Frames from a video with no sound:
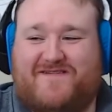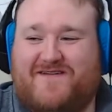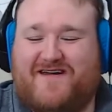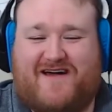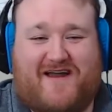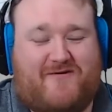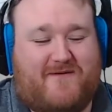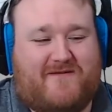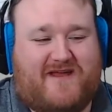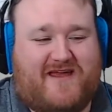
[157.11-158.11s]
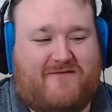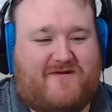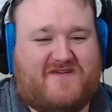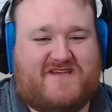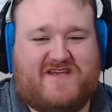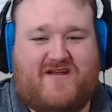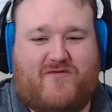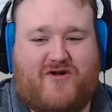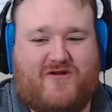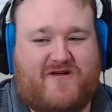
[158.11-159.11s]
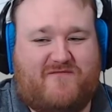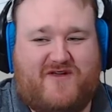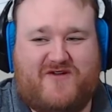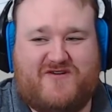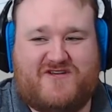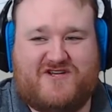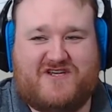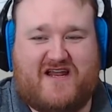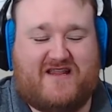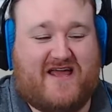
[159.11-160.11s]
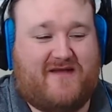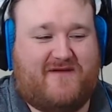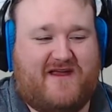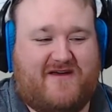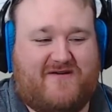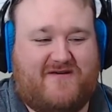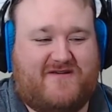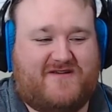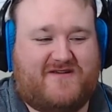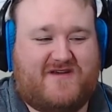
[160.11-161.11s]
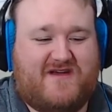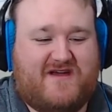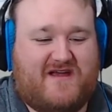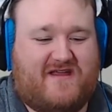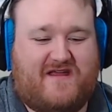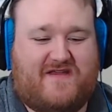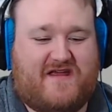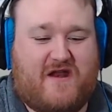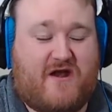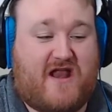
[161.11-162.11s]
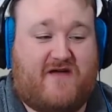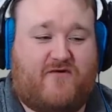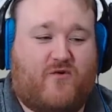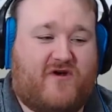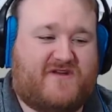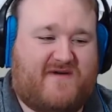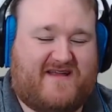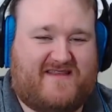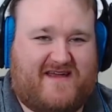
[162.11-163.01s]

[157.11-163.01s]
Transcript: God, I remember that game. We used to set up all our computers and just kind of LAN them together because internet never worked back then.